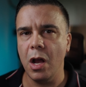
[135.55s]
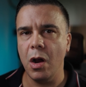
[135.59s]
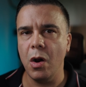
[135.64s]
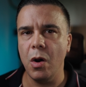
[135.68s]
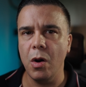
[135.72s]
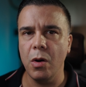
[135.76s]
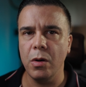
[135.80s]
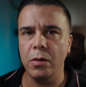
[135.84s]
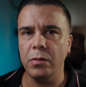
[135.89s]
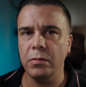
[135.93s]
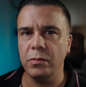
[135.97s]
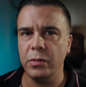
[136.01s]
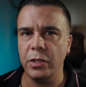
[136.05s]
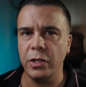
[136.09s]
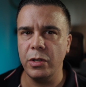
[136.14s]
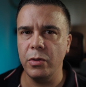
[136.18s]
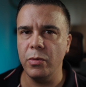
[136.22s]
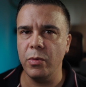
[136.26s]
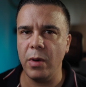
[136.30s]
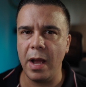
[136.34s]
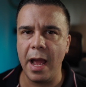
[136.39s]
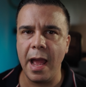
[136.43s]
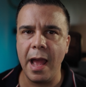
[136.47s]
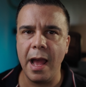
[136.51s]
oh,
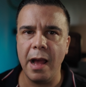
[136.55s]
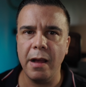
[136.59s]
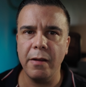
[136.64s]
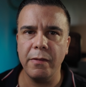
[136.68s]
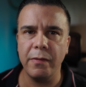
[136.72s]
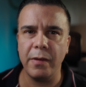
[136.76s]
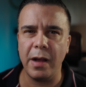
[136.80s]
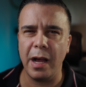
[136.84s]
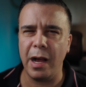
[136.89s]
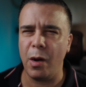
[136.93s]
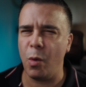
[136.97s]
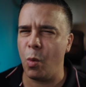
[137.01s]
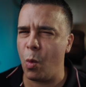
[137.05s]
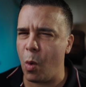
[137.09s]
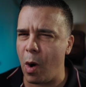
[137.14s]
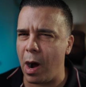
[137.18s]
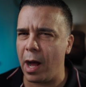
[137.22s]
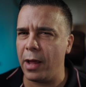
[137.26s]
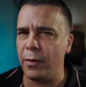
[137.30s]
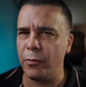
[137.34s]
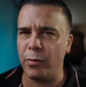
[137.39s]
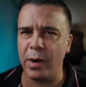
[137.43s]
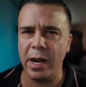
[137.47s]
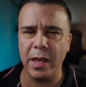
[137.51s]
you have a
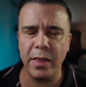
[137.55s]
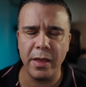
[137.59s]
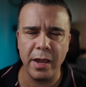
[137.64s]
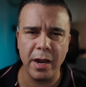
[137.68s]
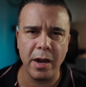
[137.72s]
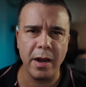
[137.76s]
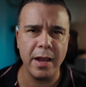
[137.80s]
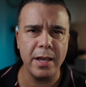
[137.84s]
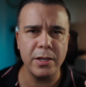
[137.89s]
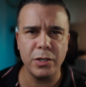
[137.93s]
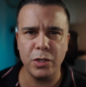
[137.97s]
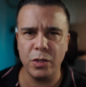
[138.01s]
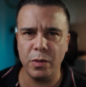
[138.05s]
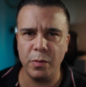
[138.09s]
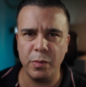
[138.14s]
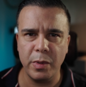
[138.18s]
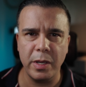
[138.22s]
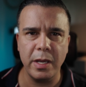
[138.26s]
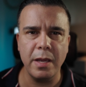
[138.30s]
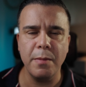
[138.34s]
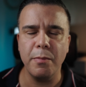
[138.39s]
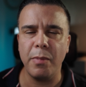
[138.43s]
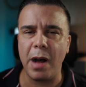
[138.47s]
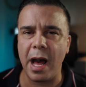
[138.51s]
one right there. It should
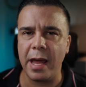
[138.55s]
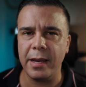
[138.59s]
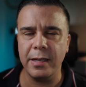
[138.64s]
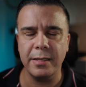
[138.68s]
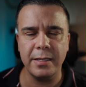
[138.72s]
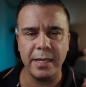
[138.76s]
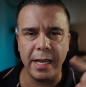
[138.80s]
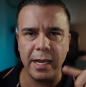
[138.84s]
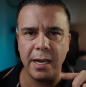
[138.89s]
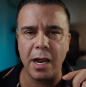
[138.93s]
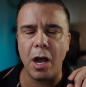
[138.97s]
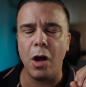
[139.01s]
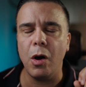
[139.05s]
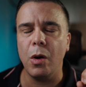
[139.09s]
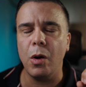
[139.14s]
be body data